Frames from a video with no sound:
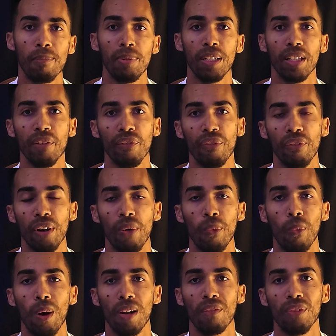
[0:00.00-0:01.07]
believe
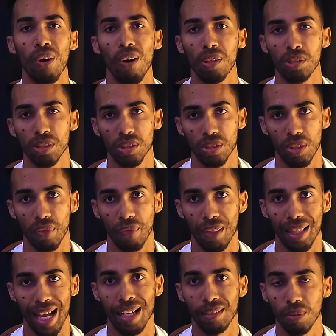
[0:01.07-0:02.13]
one of the answers of
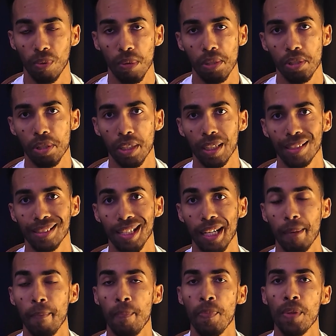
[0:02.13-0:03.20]
that question is
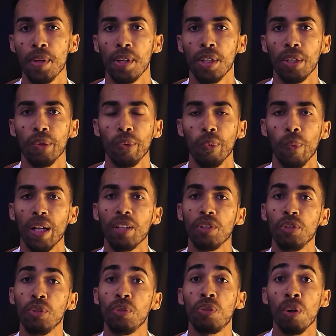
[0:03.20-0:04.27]
that when
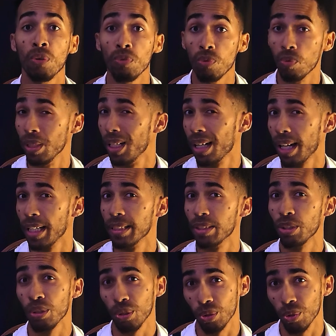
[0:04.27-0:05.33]
you don't
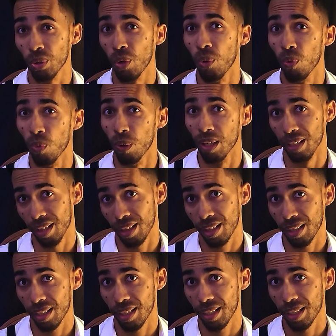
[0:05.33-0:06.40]
realize your worth
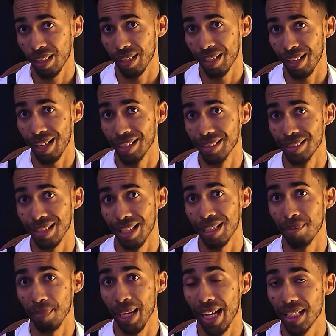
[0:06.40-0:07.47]
as
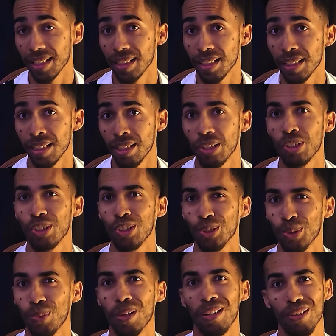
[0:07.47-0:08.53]
a man,
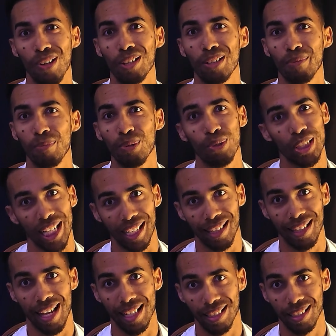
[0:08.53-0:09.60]
you will not
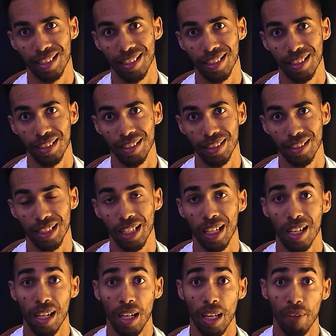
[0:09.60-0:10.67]
protect that. You see,
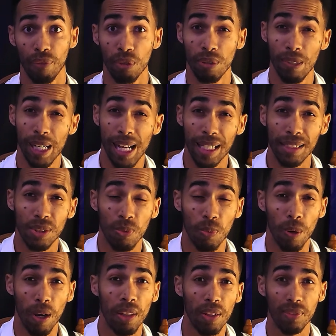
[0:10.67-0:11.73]
if you realize the
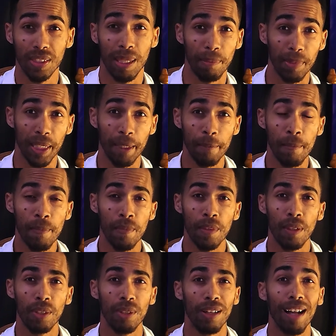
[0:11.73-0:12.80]
worth of something,
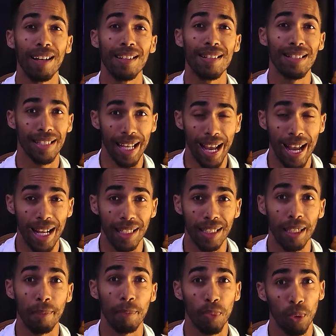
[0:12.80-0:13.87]
you'll understand
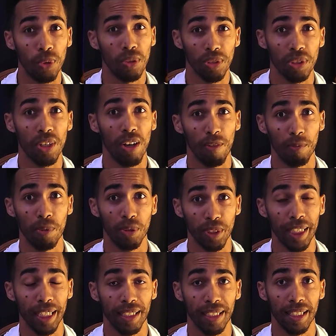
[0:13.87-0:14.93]
the importance of
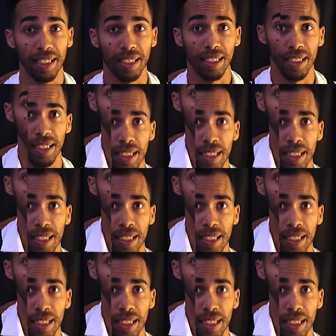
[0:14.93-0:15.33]
protecting it.